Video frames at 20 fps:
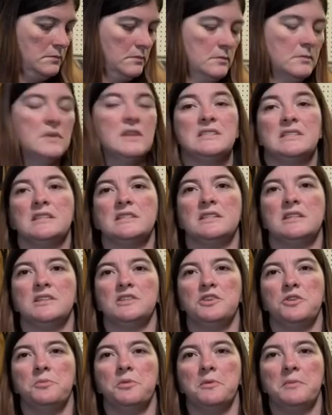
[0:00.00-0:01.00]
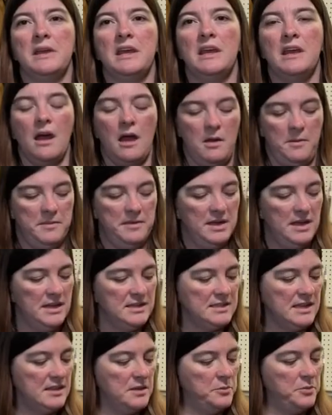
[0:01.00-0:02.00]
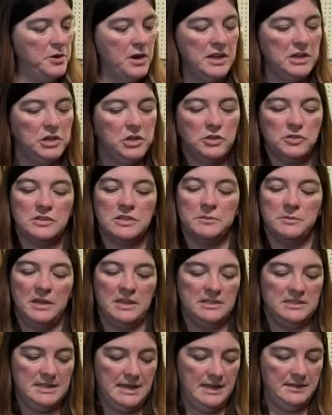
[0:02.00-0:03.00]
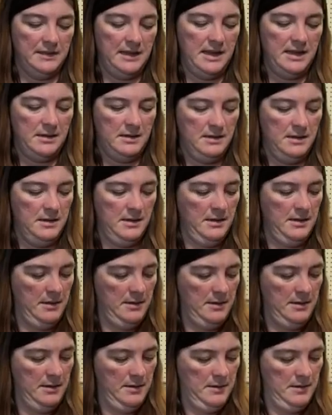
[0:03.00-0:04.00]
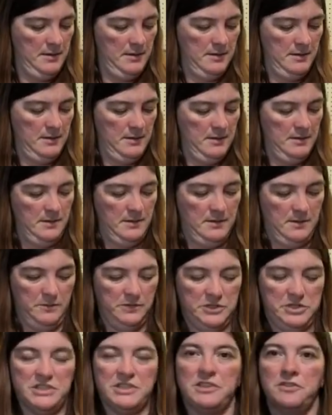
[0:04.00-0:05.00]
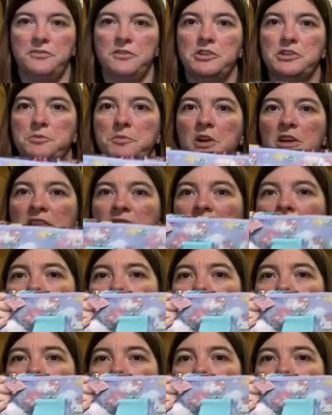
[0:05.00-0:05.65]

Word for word: This is the Super Be. Um, it's in the print Cute But Deadly, which is the first print that I